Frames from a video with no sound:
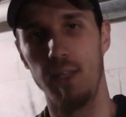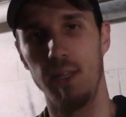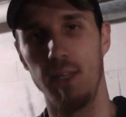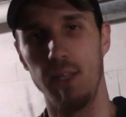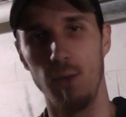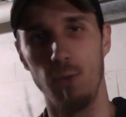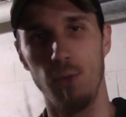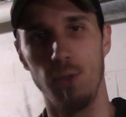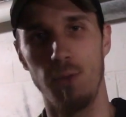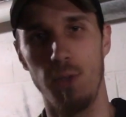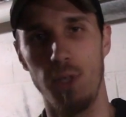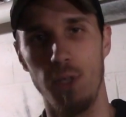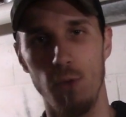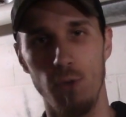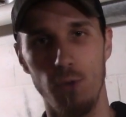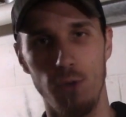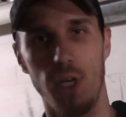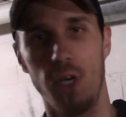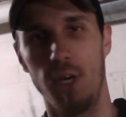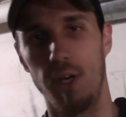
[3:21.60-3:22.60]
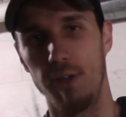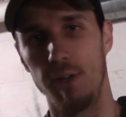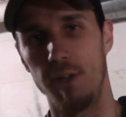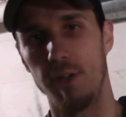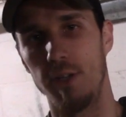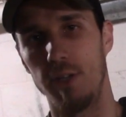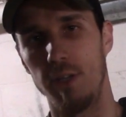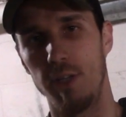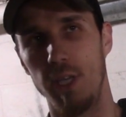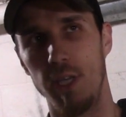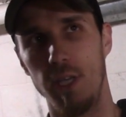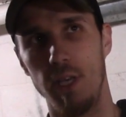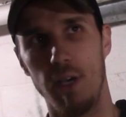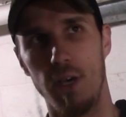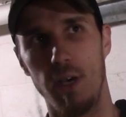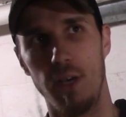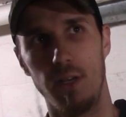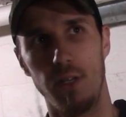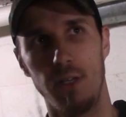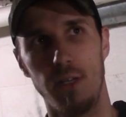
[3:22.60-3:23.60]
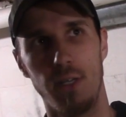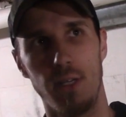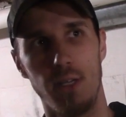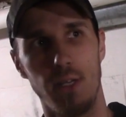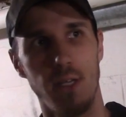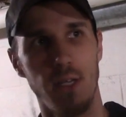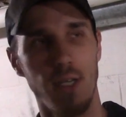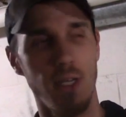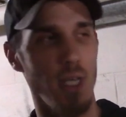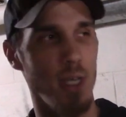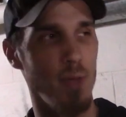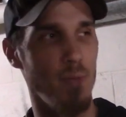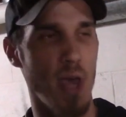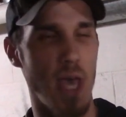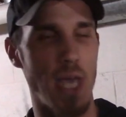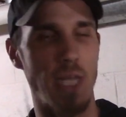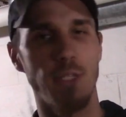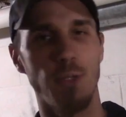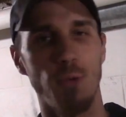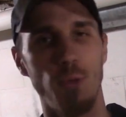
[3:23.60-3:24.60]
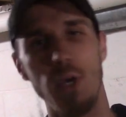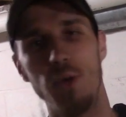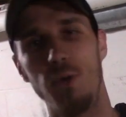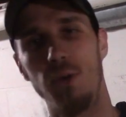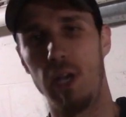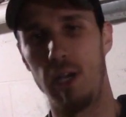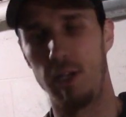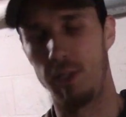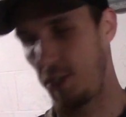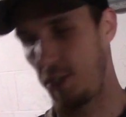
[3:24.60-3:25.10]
he was a huge hunter. He passed away when I was